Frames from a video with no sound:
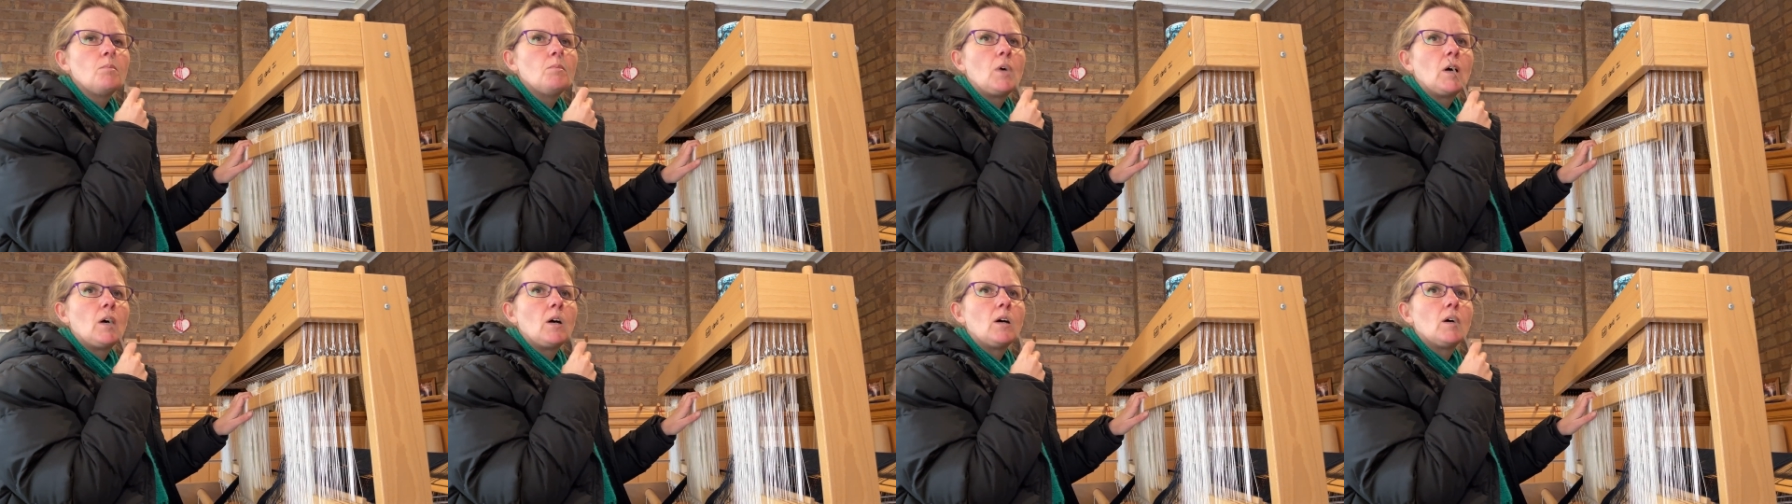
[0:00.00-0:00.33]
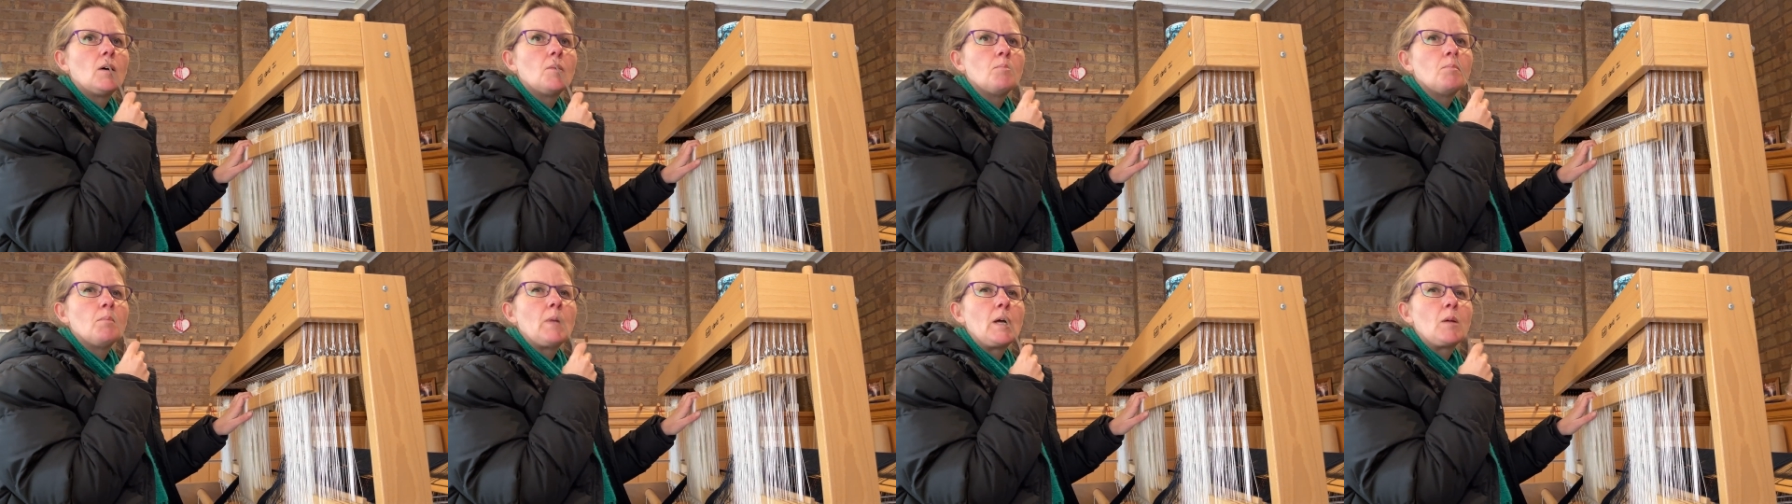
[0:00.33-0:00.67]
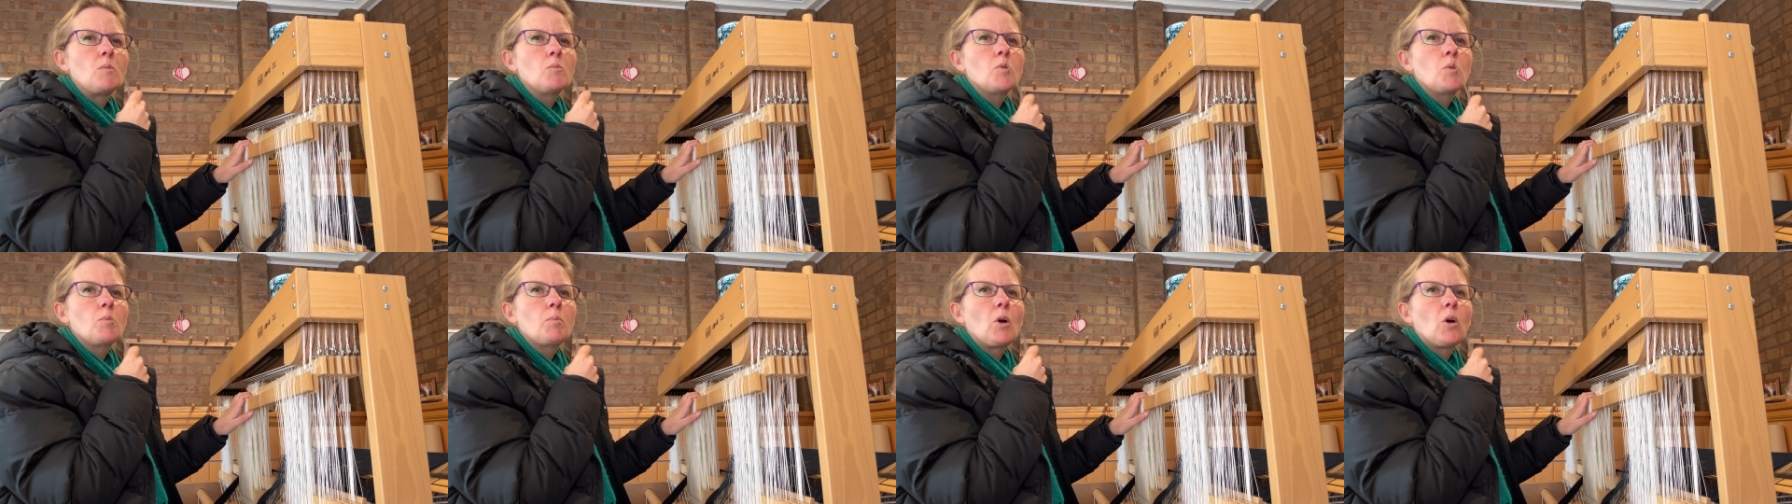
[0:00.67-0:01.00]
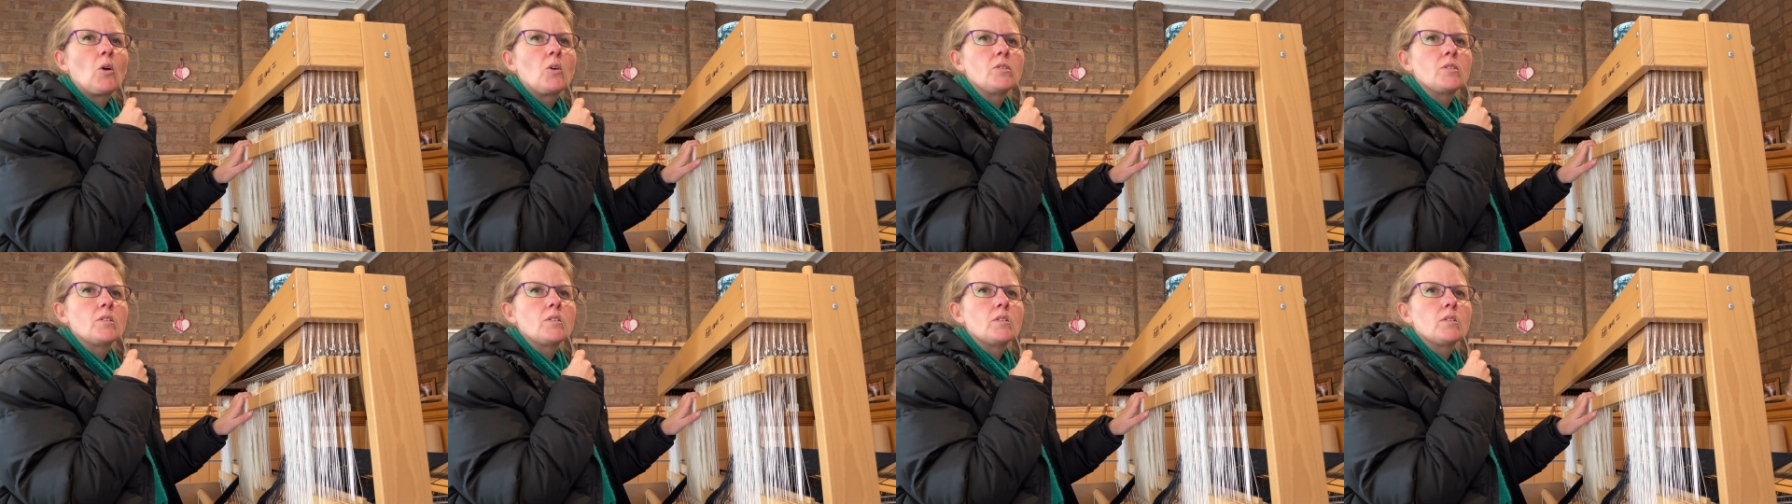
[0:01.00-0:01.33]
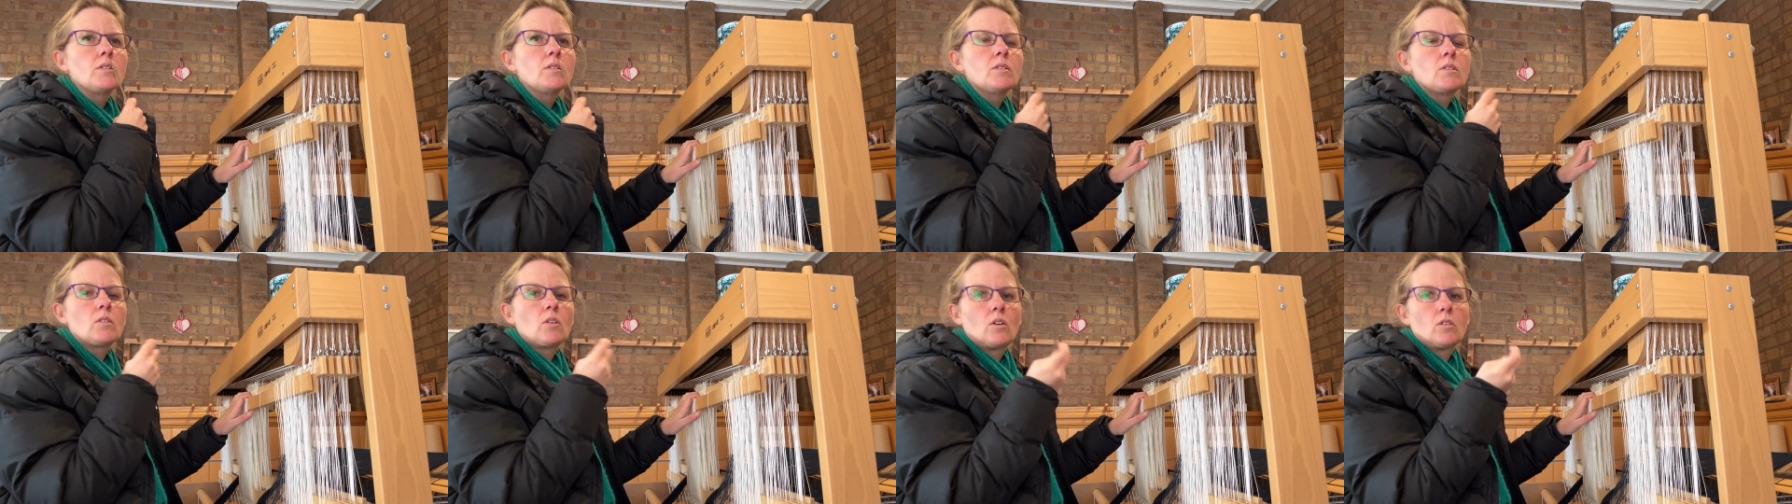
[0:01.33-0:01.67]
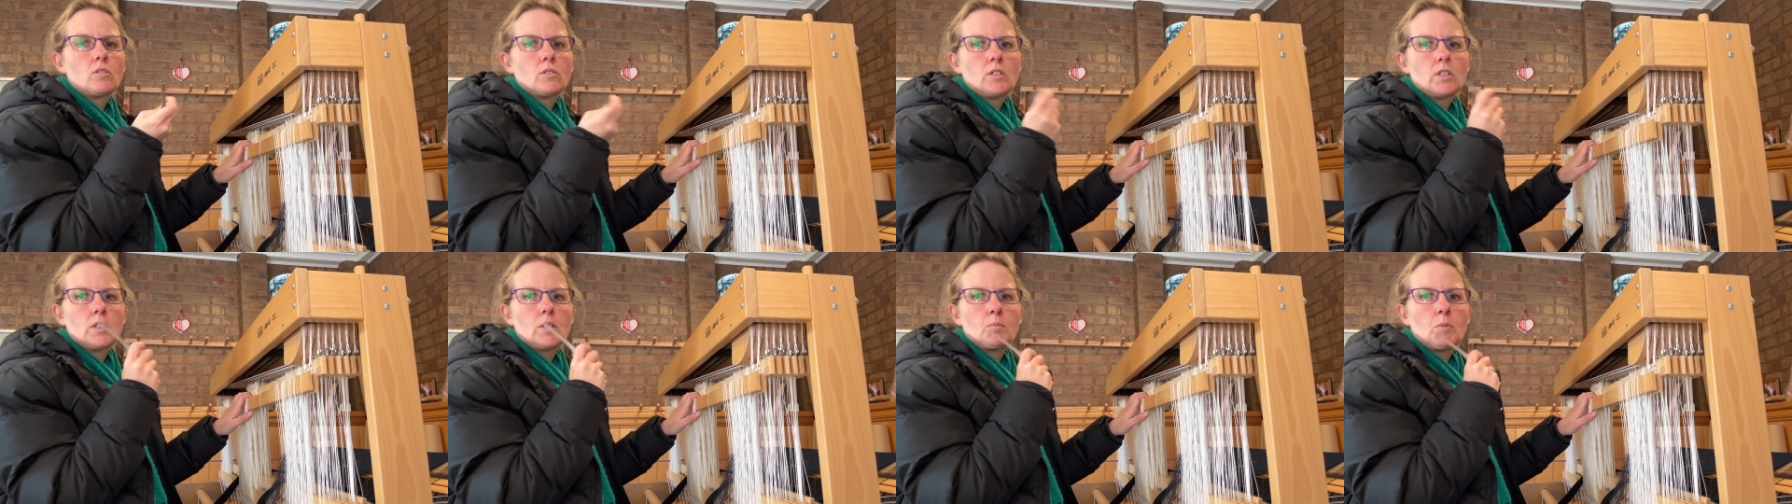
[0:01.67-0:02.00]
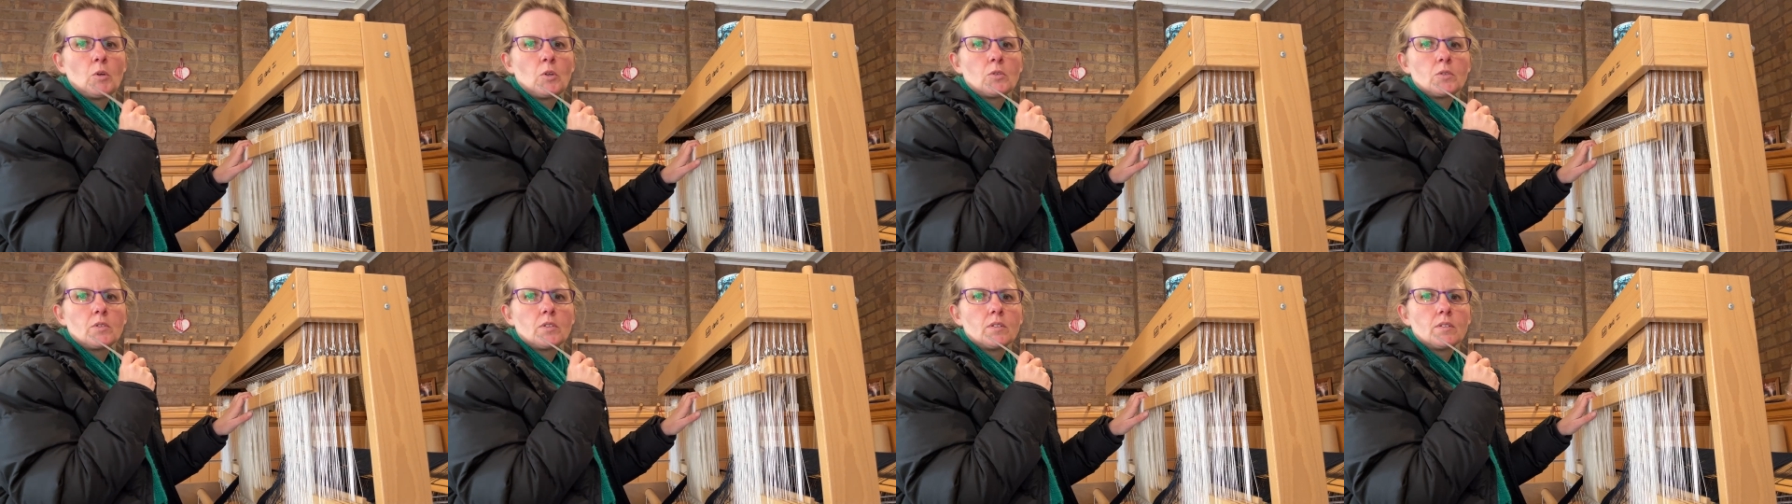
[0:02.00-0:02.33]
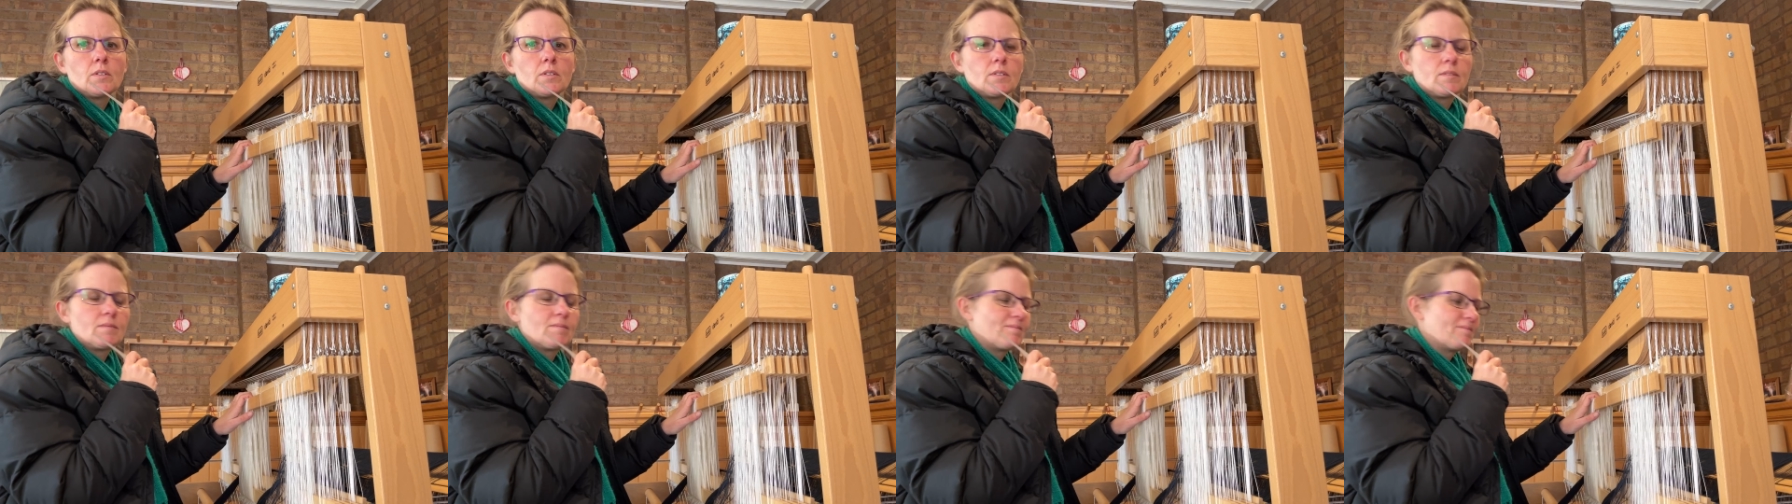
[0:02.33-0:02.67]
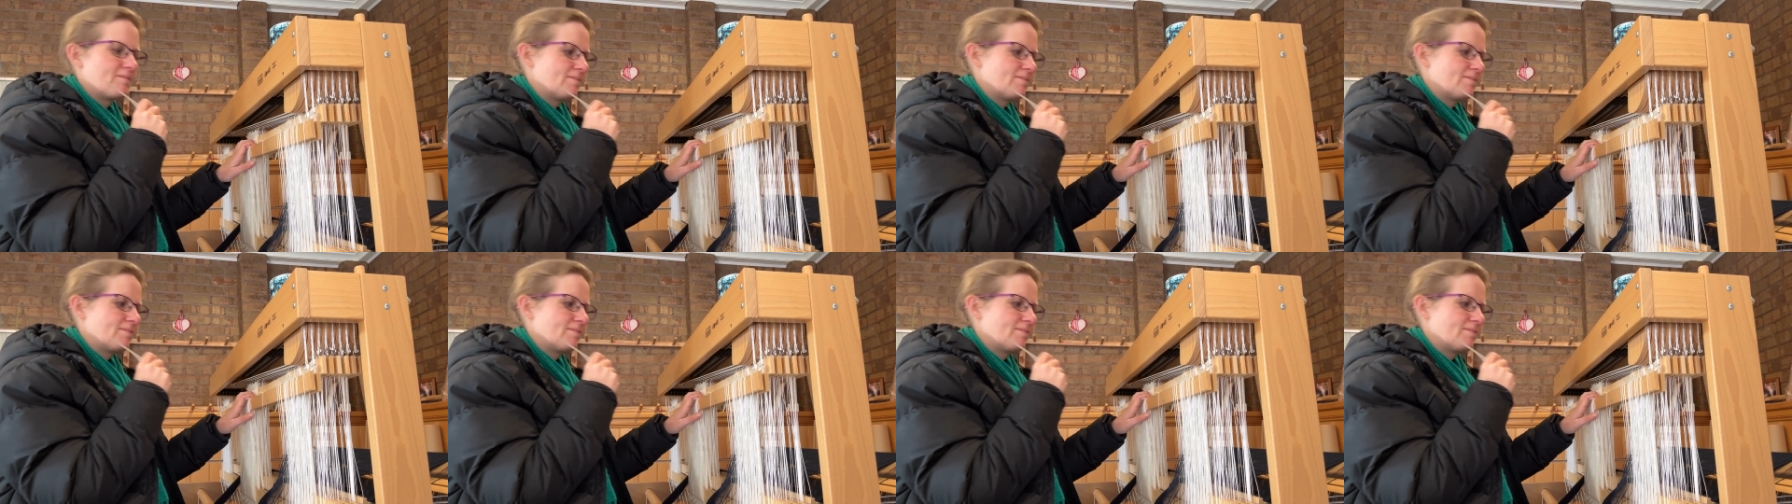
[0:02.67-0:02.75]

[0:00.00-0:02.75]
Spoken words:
Man proposes, God disposes.